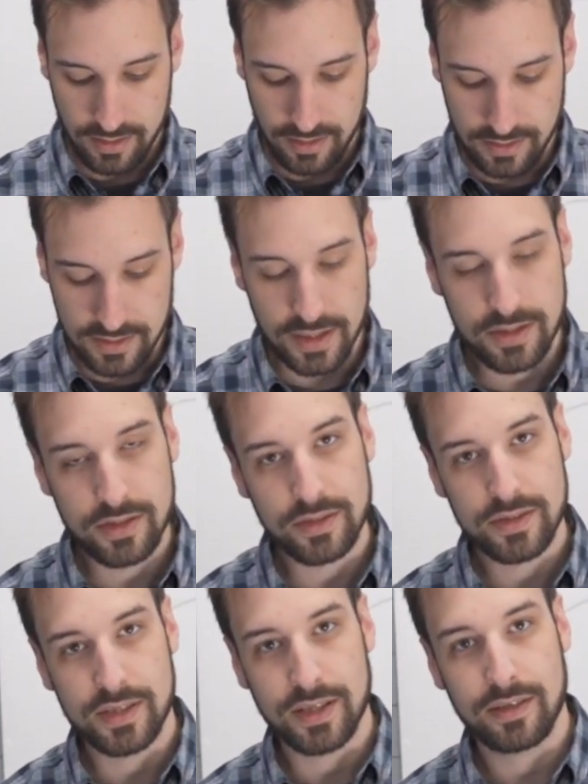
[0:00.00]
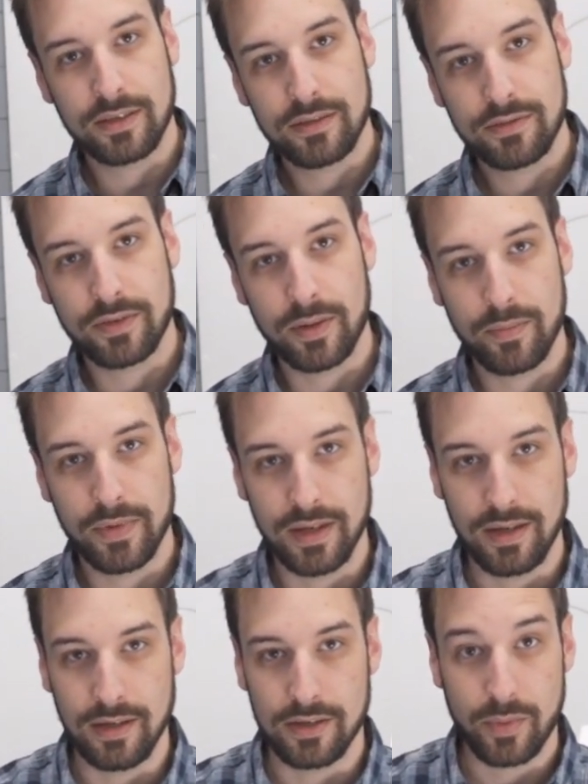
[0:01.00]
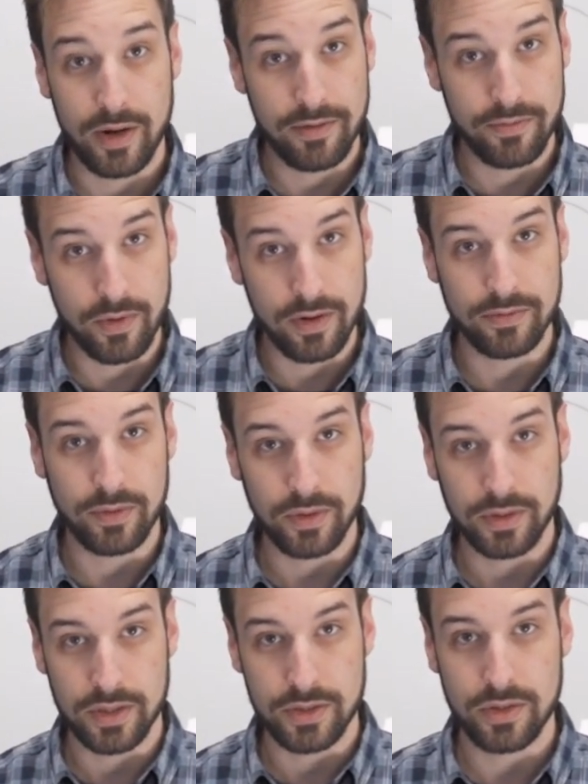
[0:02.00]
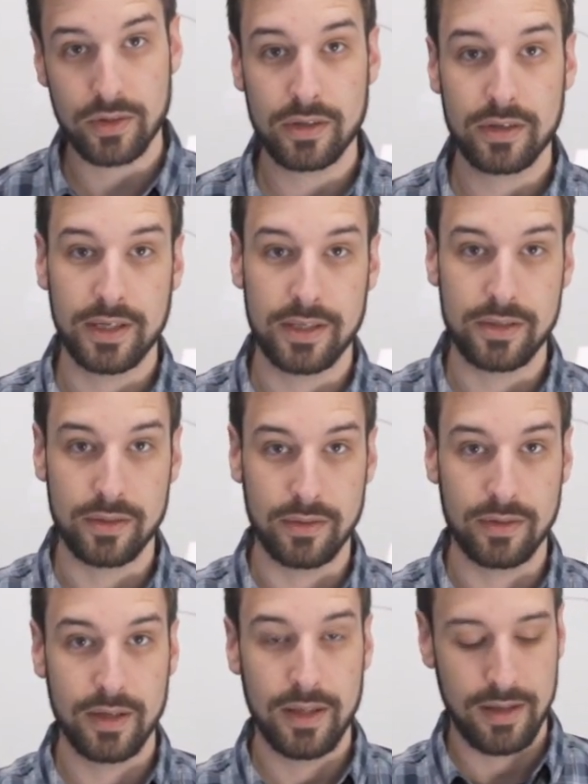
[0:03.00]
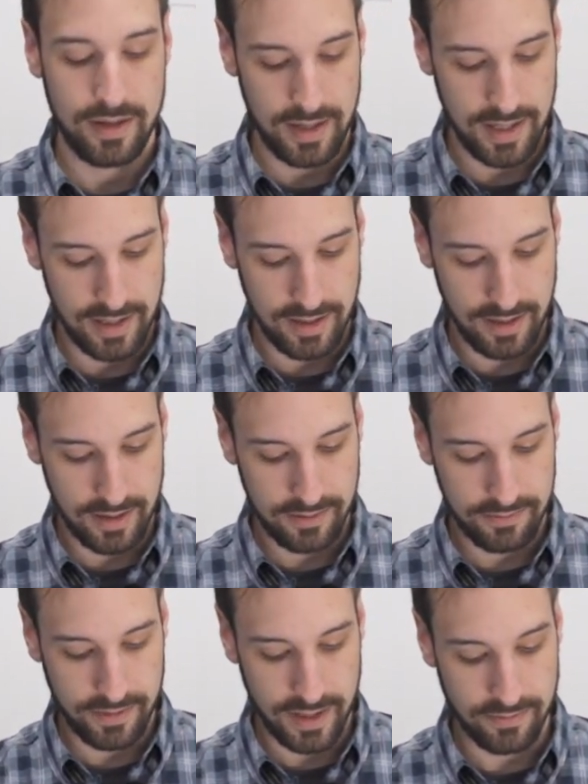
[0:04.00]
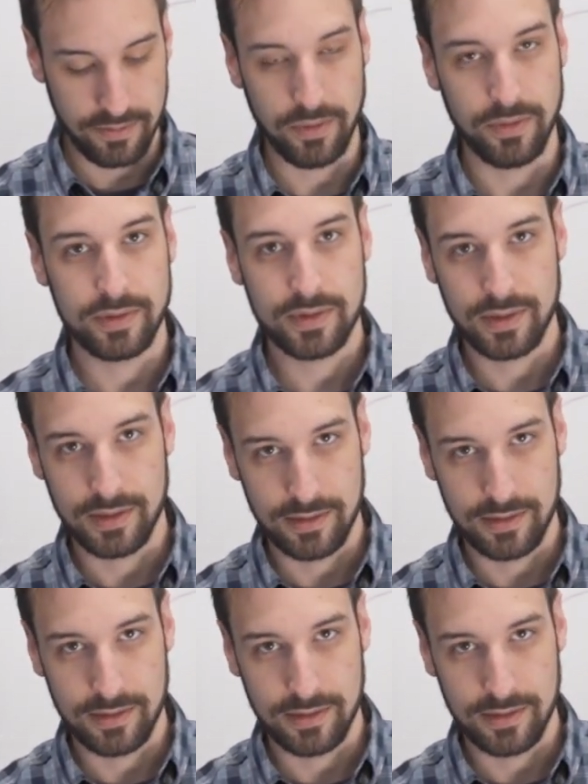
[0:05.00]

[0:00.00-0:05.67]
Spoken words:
a digital signal from the 24 volt controller into a 5 volt